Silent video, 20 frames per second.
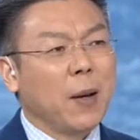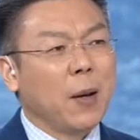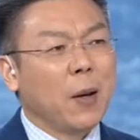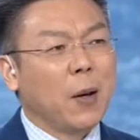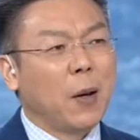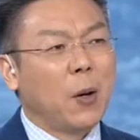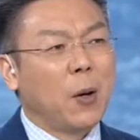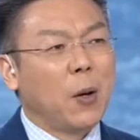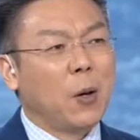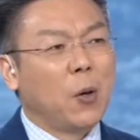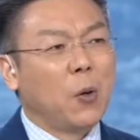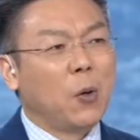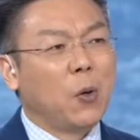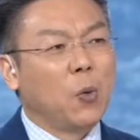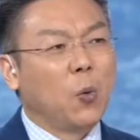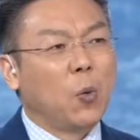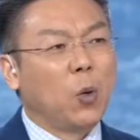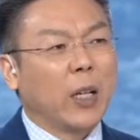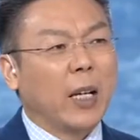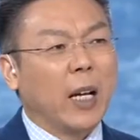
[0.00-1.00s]
Or
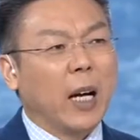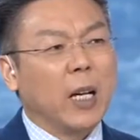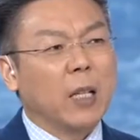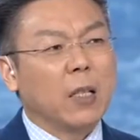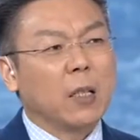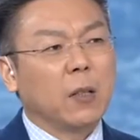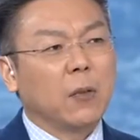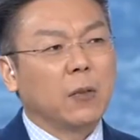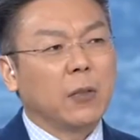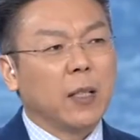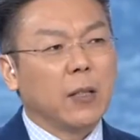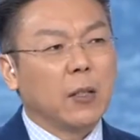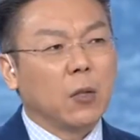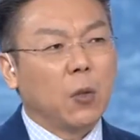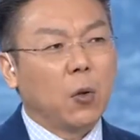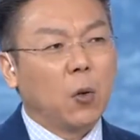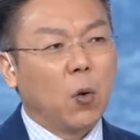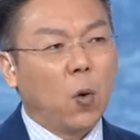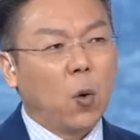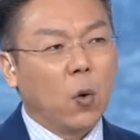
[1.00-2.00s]
what kind of this
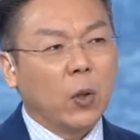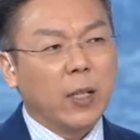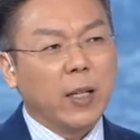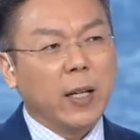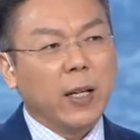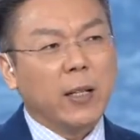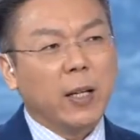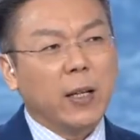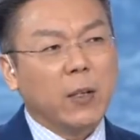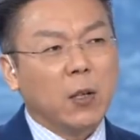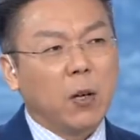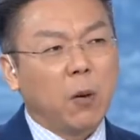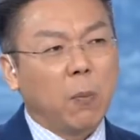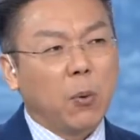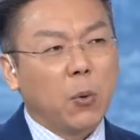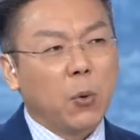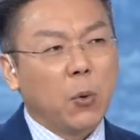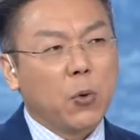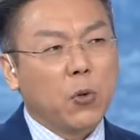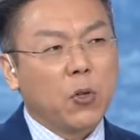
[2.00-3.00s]
coordinated
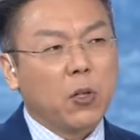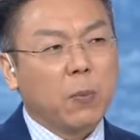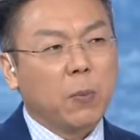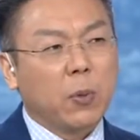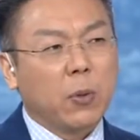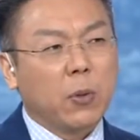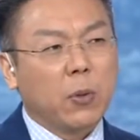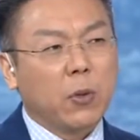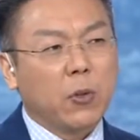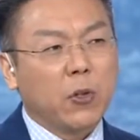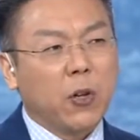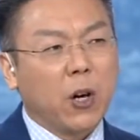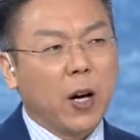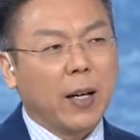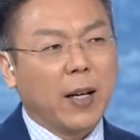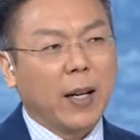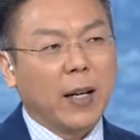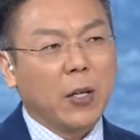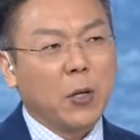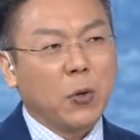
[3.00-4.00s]
approach between
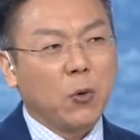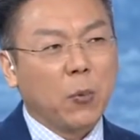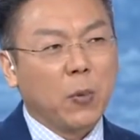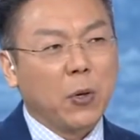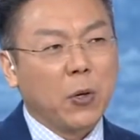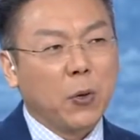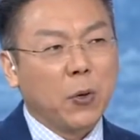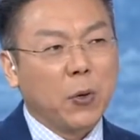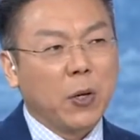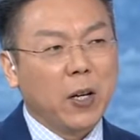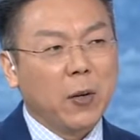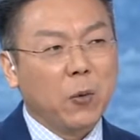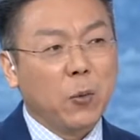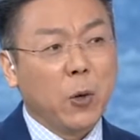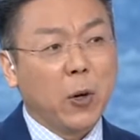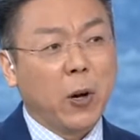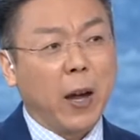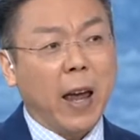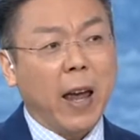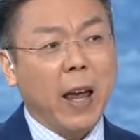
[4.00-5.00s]
China and the European Union
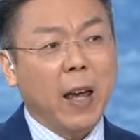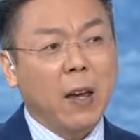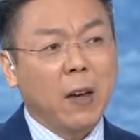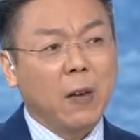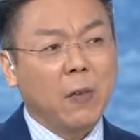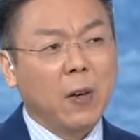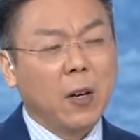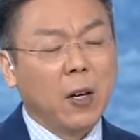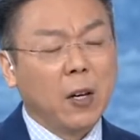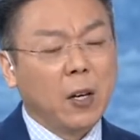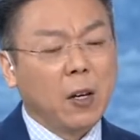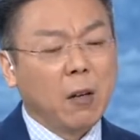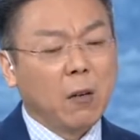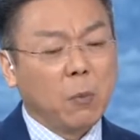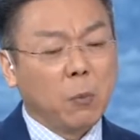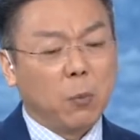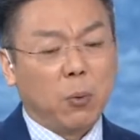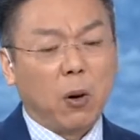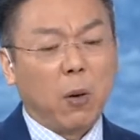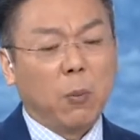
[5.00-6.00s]
will have
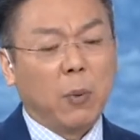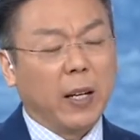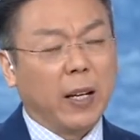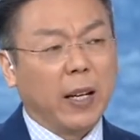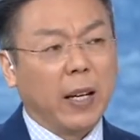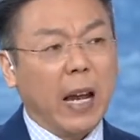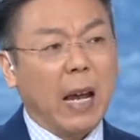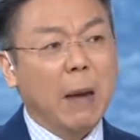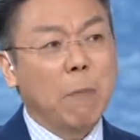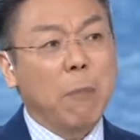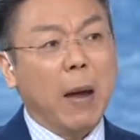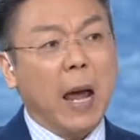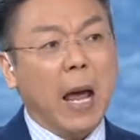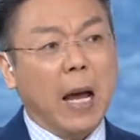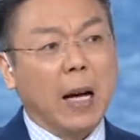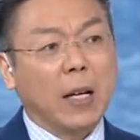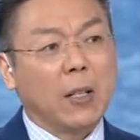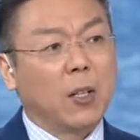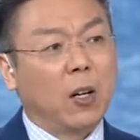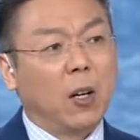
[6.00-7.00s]
probably
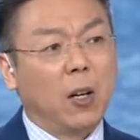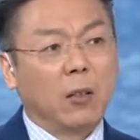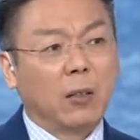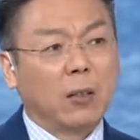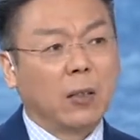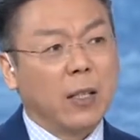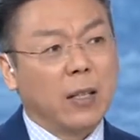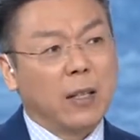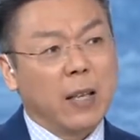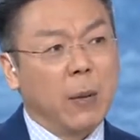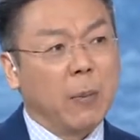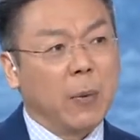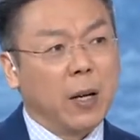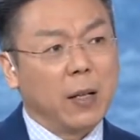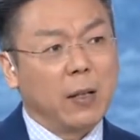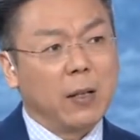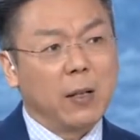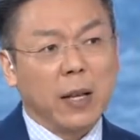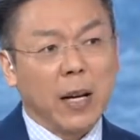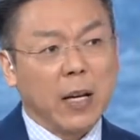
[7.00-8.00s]
impact on the
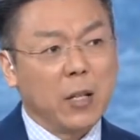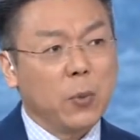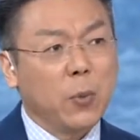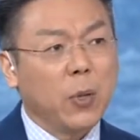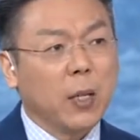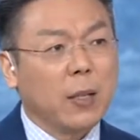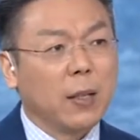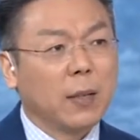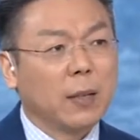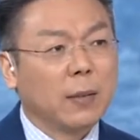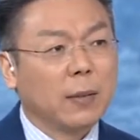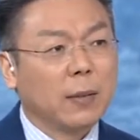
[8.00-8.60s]
summit next week?